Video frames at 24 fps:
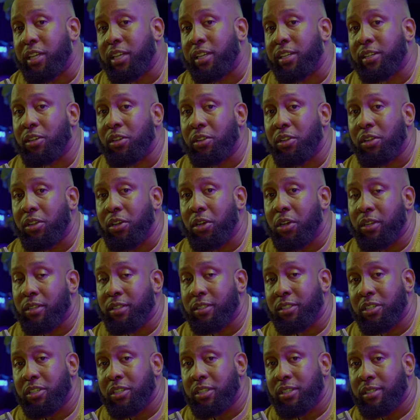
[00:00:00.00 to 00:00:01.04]
can
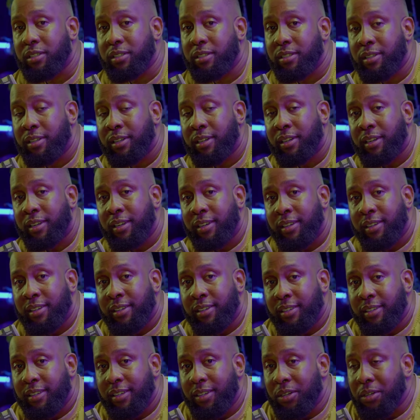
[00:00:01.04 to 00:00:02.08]
just,
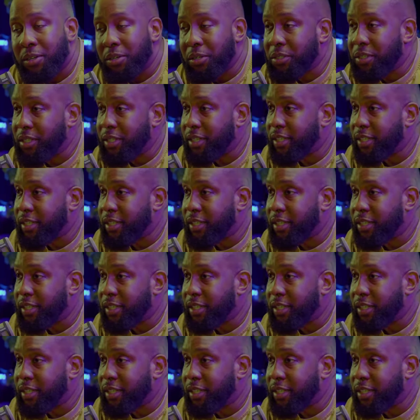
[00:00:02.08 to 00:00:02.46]
you know, go to